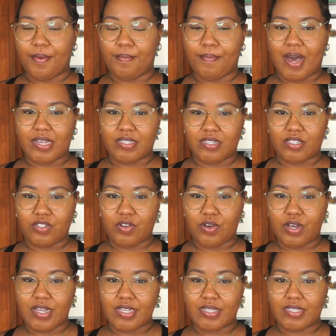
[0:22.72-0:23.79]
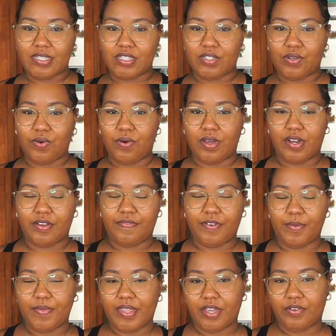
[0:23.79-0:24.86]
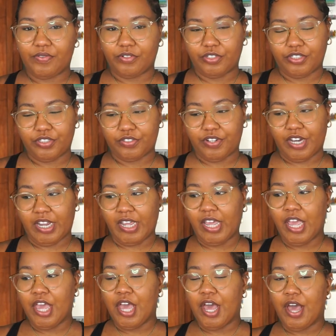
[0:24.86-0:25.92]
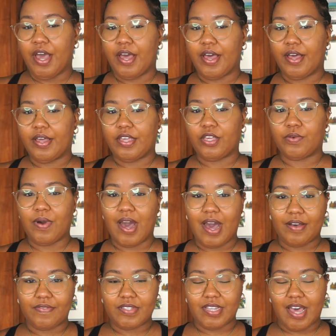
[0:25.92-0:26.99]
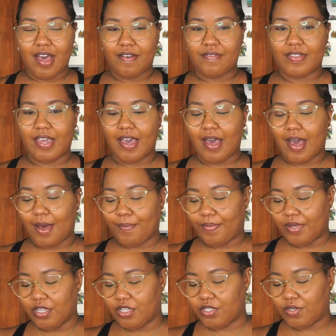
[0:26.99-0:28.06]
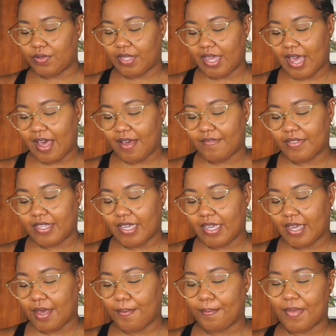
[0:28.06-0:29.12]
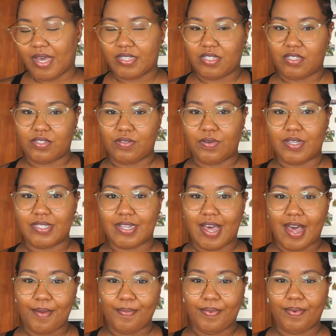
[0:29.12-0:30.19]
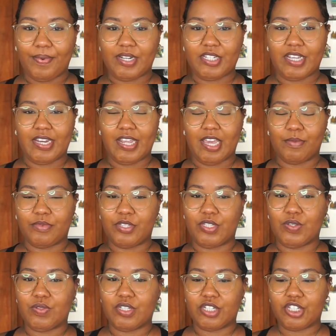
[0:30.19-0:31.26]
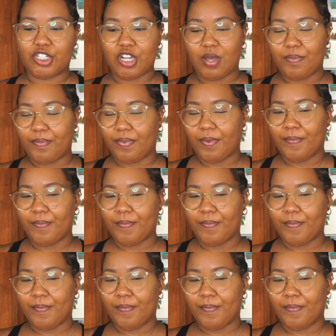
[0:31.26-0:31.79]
Massy Stores, to order from their grocery, you have to have their app. So they have the Massy Stores app, which enables you to shop